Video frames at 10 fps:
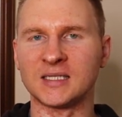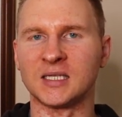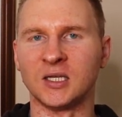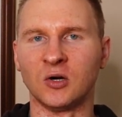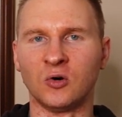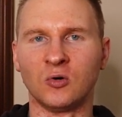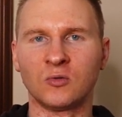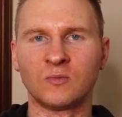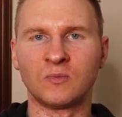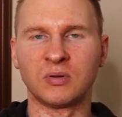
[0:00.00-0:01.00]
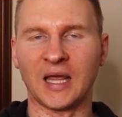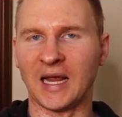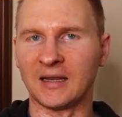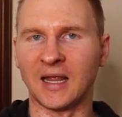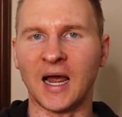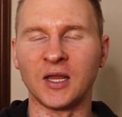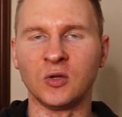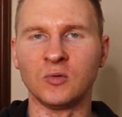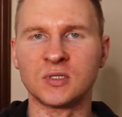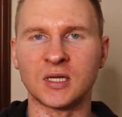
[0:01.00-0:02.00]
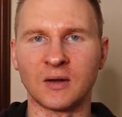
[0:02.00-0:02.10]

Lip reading: SEO plan that I use.